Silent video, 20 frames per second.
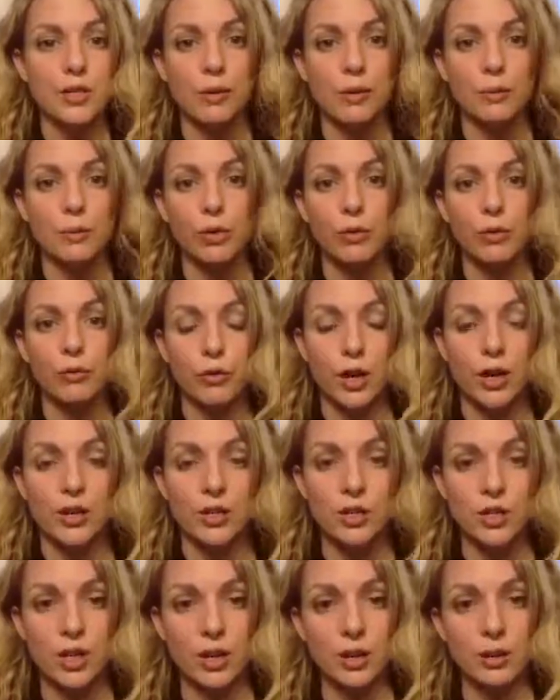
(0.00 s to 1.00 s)
with
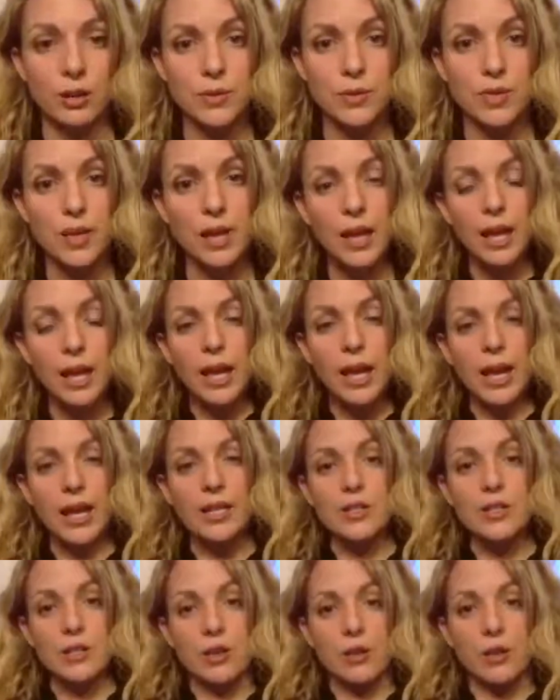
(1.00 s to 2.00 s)
friendships. And
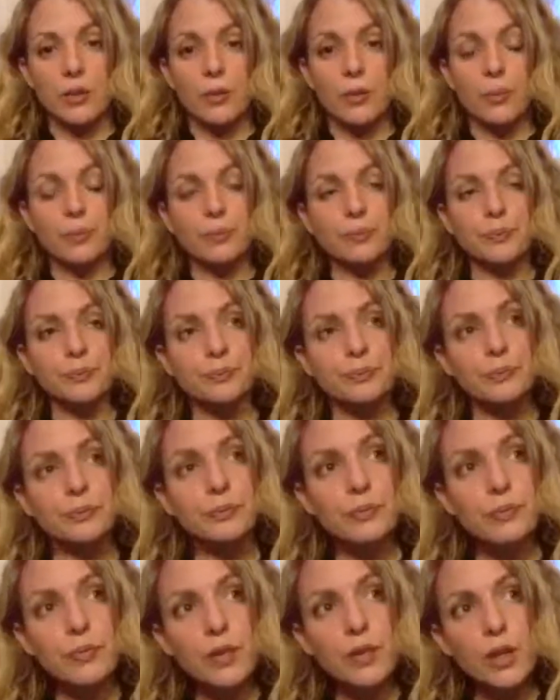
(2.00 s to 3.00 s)
so,
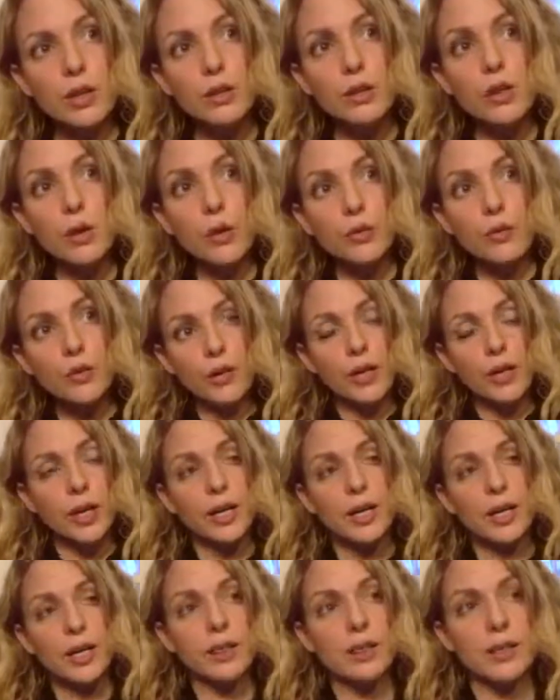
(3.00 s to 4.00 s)
if you're
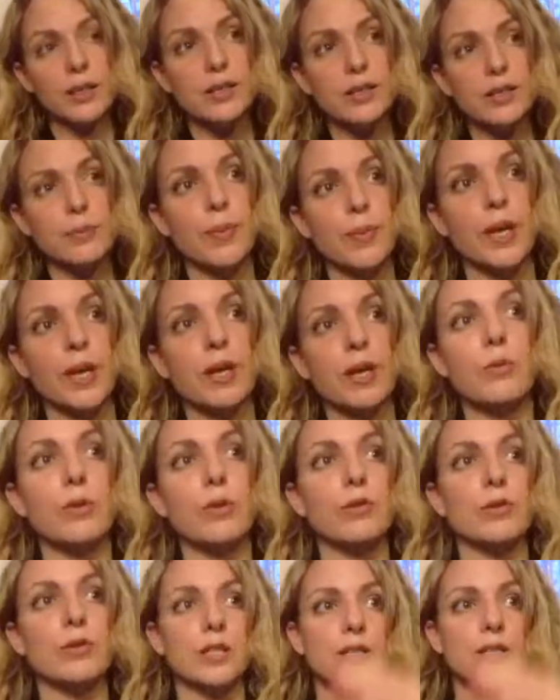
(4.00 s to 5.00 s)
in this money
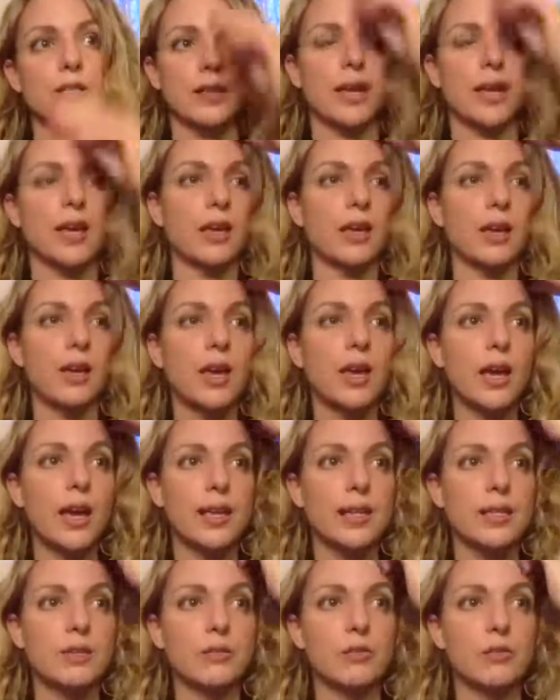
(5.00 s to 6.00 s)
wound,
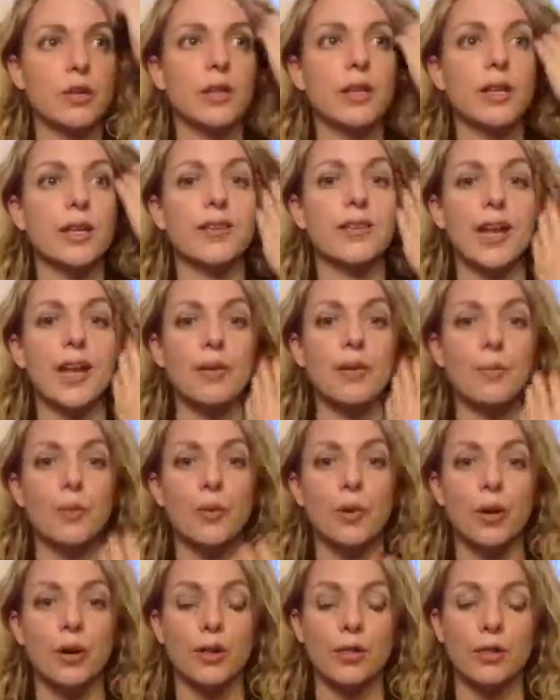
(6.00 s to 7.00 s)
it's really like
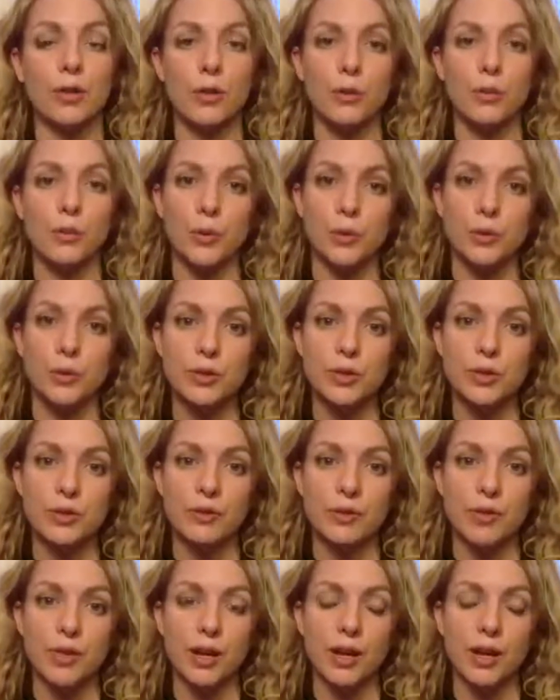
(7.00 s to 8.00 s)
more the wound of
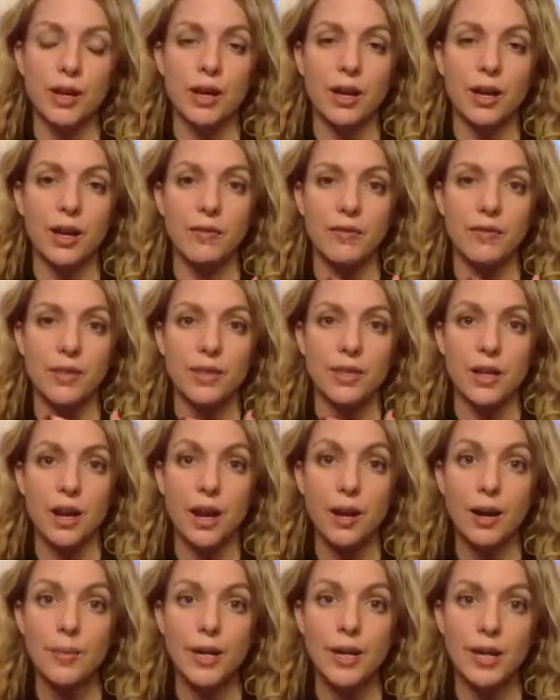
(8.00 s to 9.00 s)
the
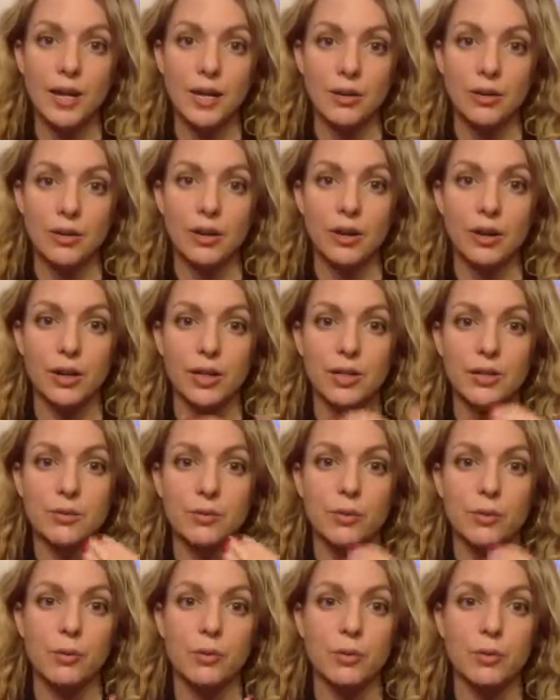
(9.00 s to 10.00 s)
dominator. It's
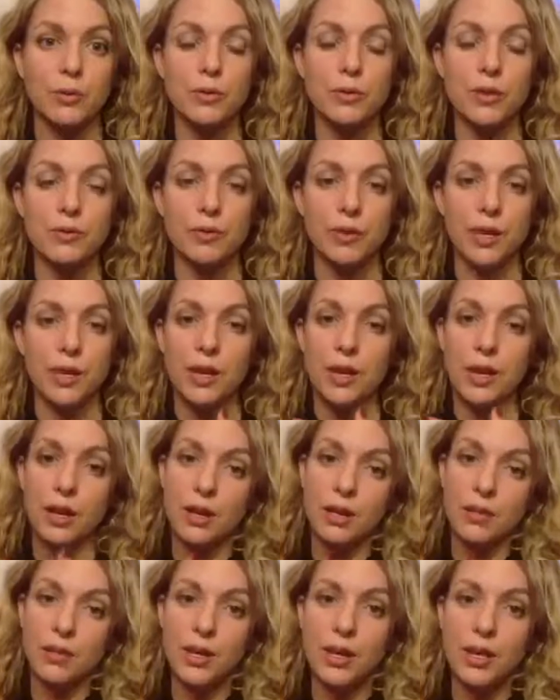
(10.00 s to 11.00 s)
the wound of
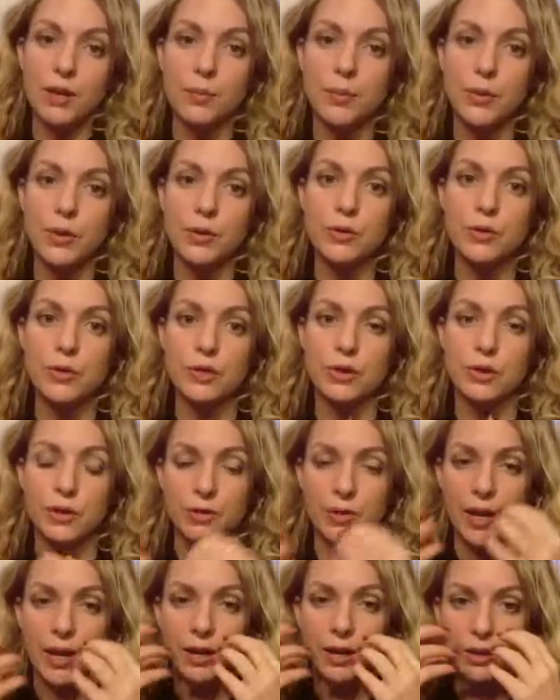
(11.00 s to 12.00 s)
the abuser
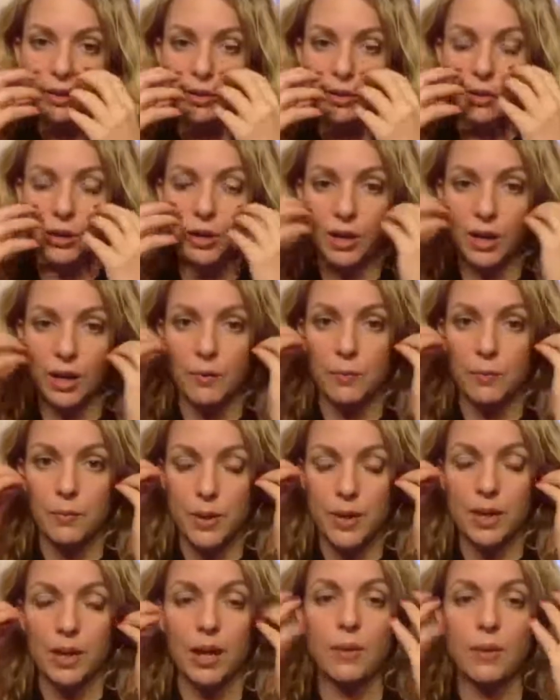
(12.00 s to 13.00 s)
that you're going to
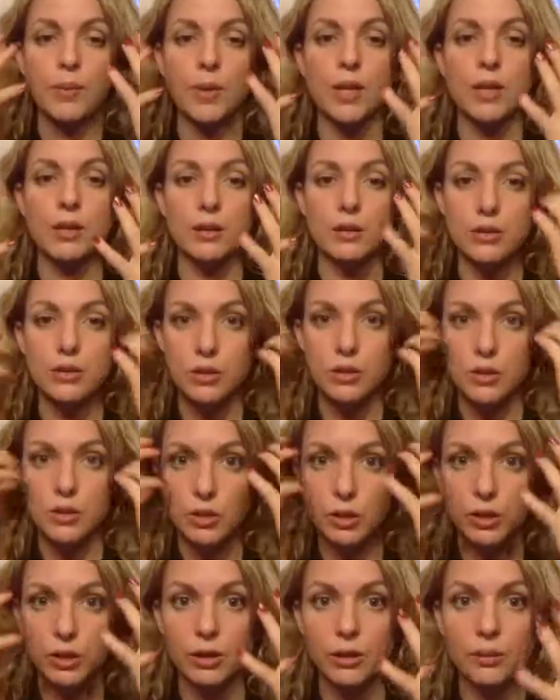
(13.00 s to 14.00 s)
be coming to
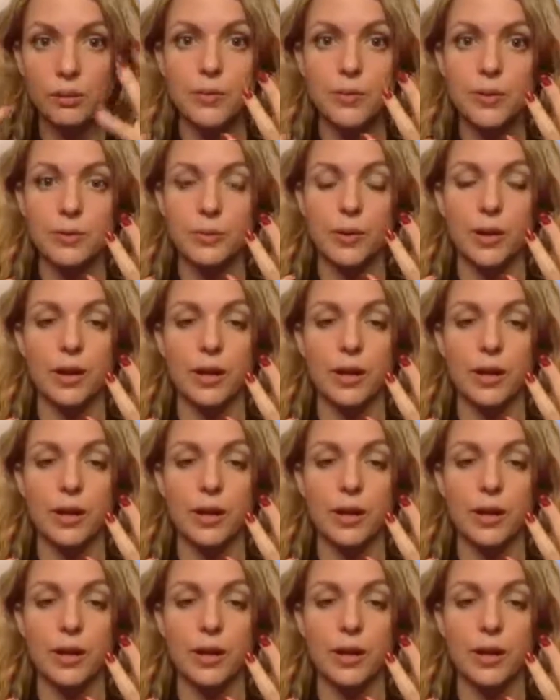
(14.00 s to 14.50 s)
terms with,